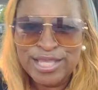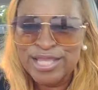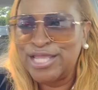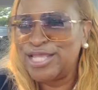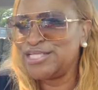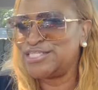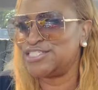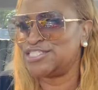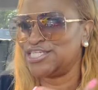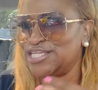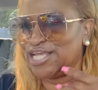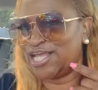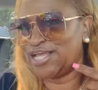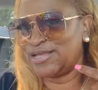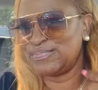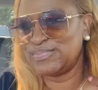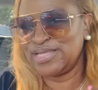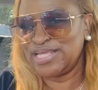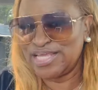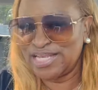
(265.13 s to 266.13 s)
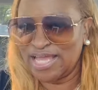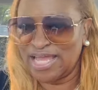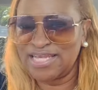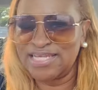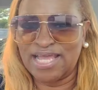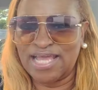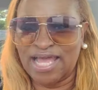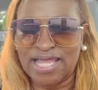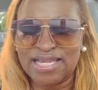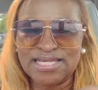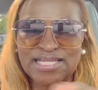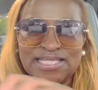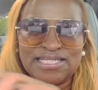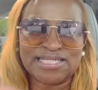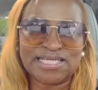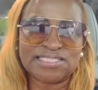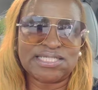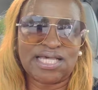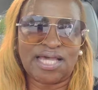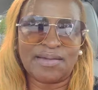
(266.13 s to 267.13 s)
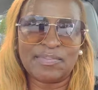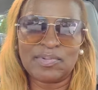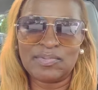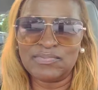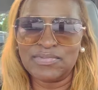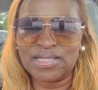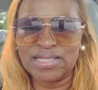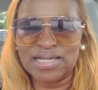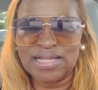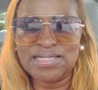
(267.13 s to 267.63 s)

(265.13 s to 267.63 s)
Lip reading: He checked me. And I need that type of man.